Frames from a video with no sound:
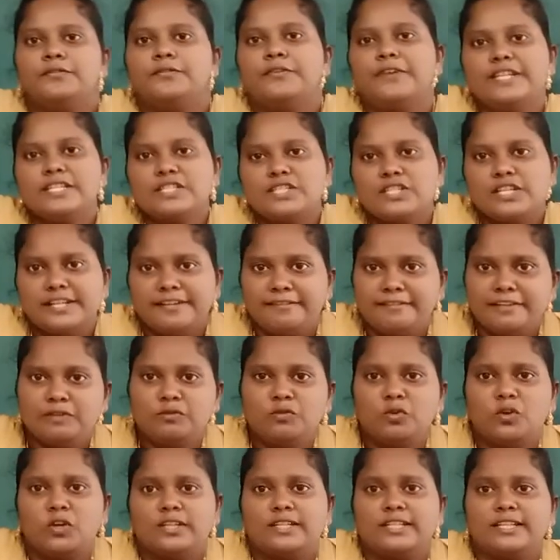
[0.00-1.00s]
Fish live
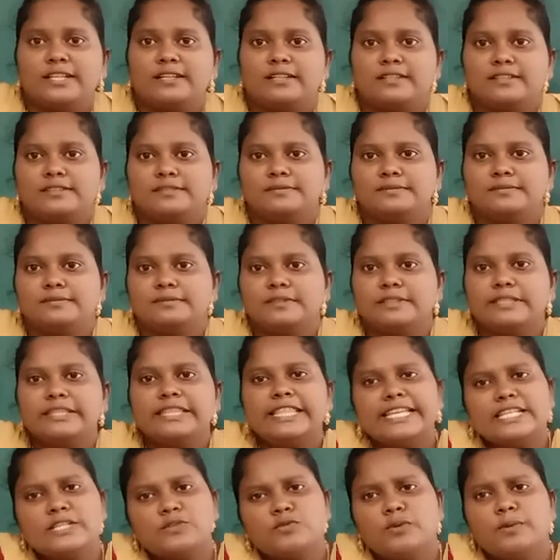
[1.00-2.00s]
in water.
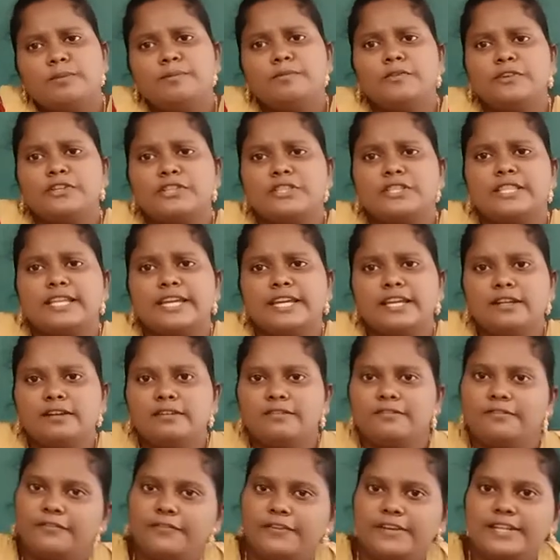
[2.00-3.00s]
They swim with their
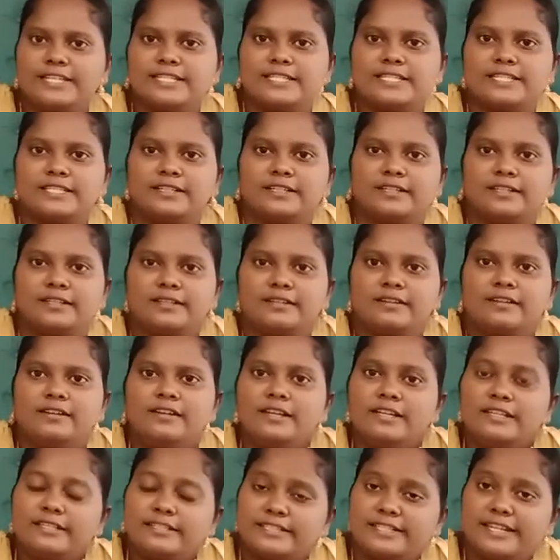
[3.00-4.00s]
fins.
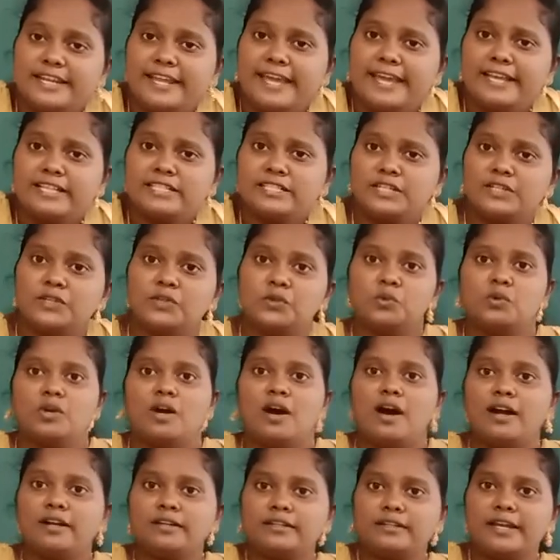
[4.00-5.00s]
Snakes do
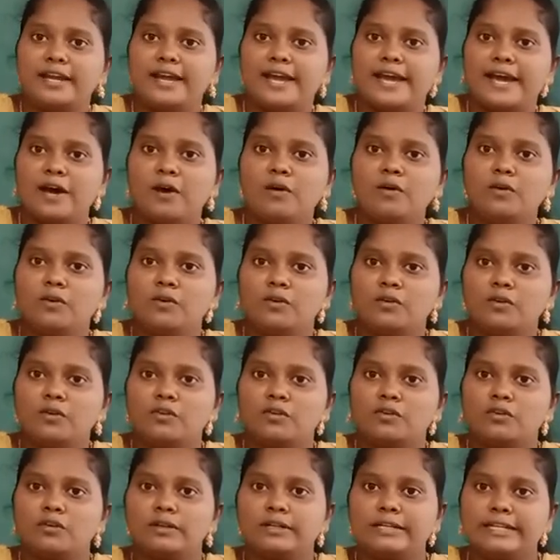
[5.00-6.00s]
not have
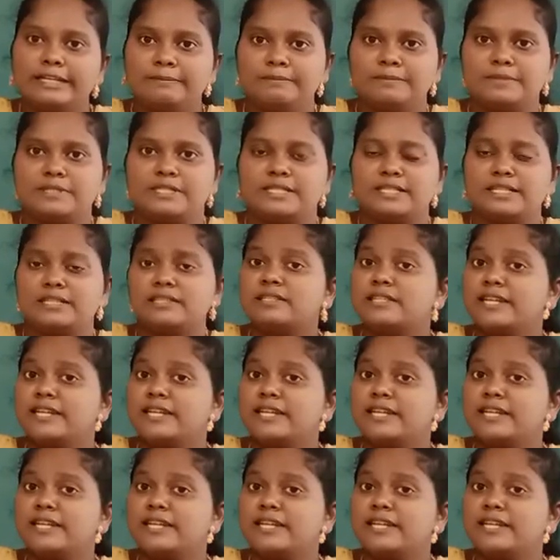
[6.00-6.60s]
limbs.